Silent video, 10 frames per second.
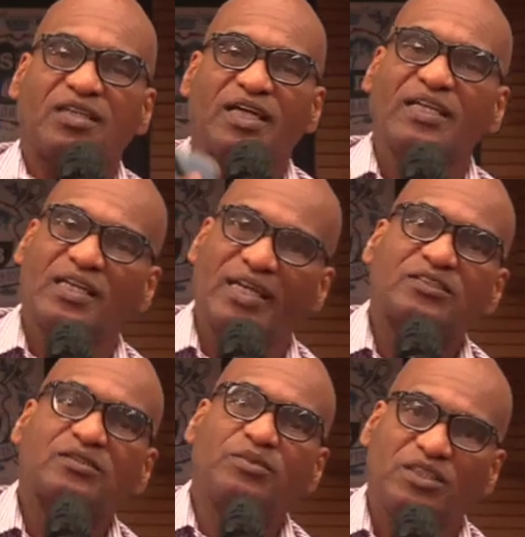that
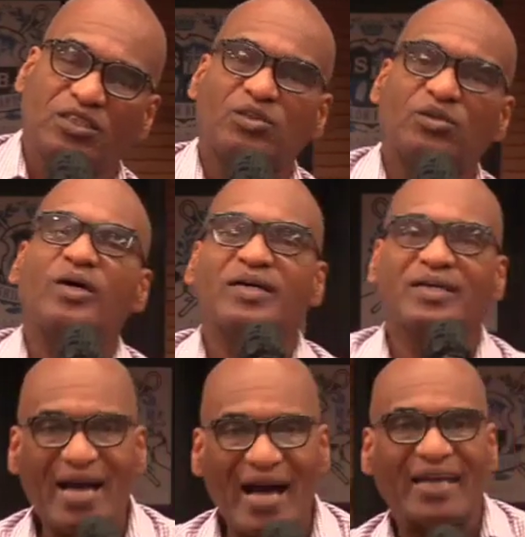lets me know
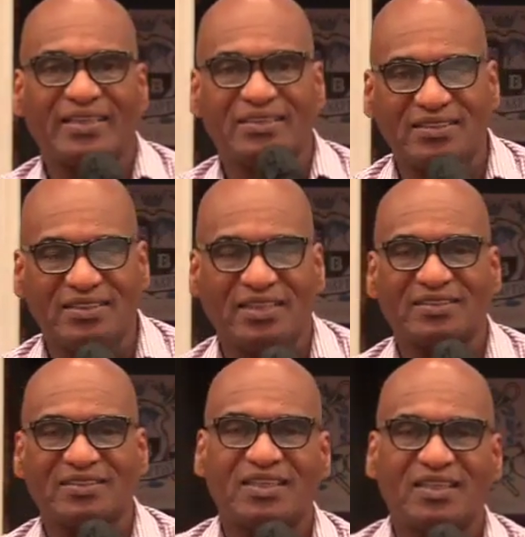God
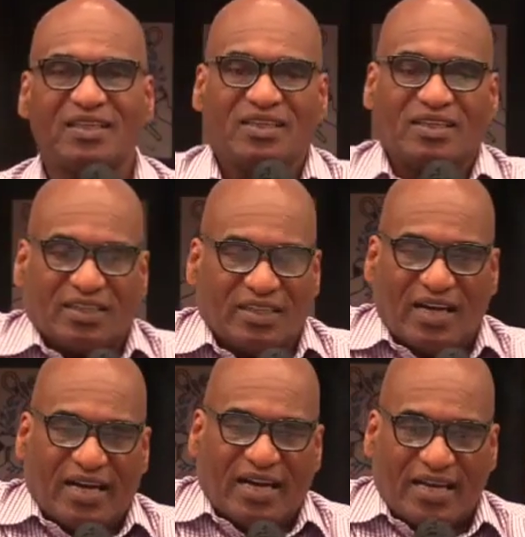exists.
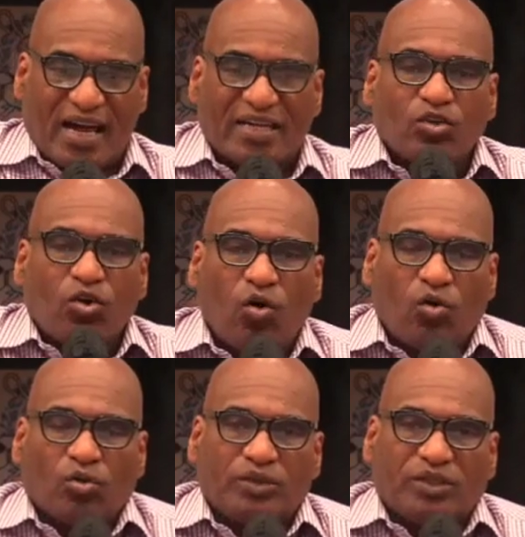I can
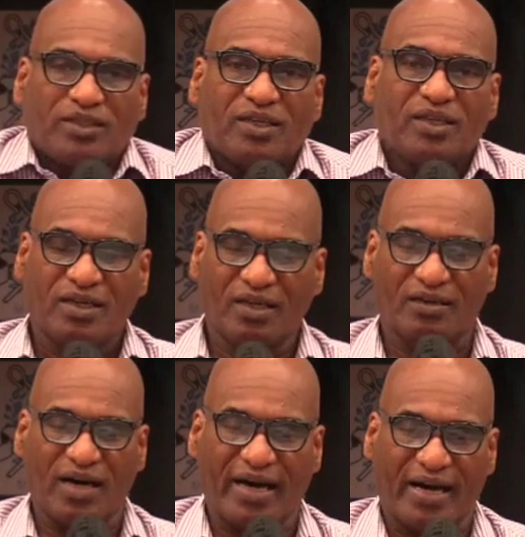hold it.
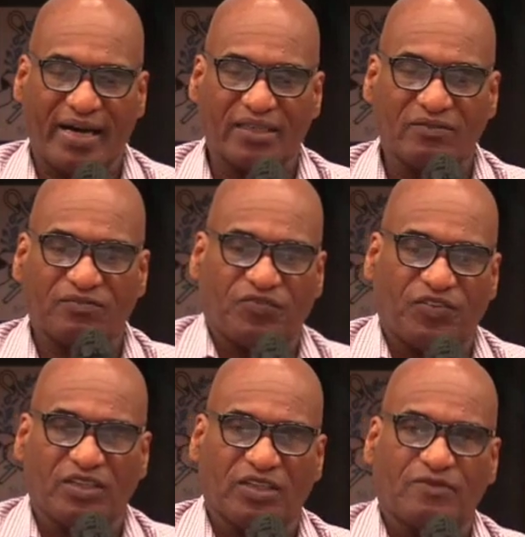I can
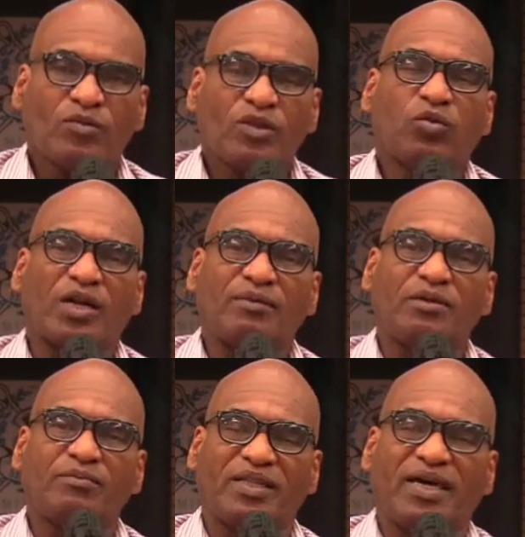feel it. What I
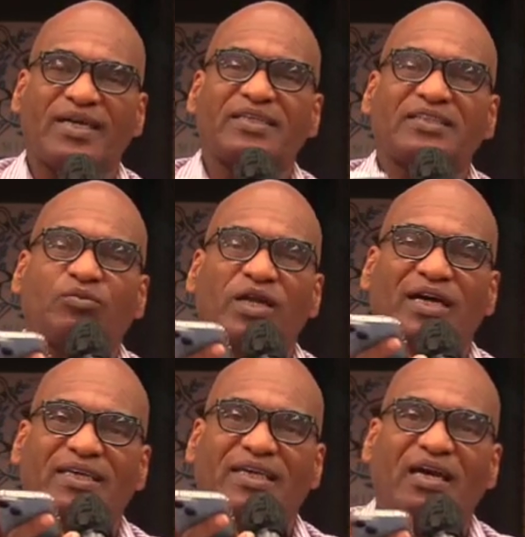mean by that is when
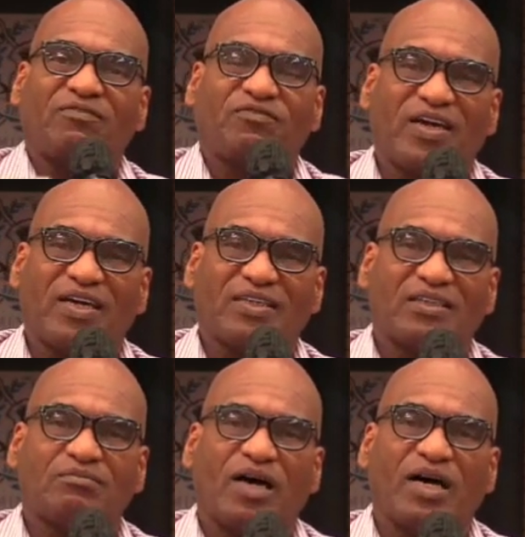I get faith
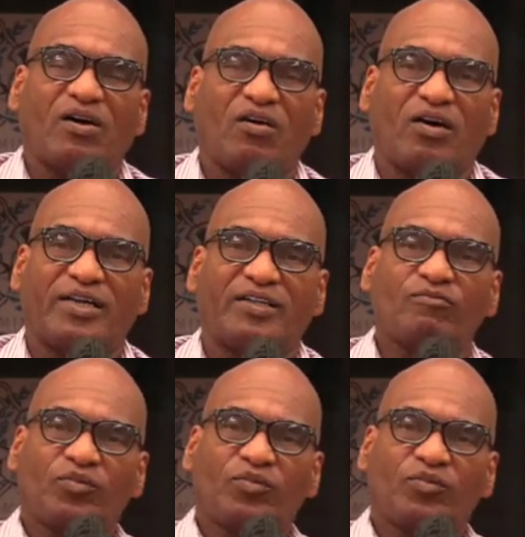in my heart,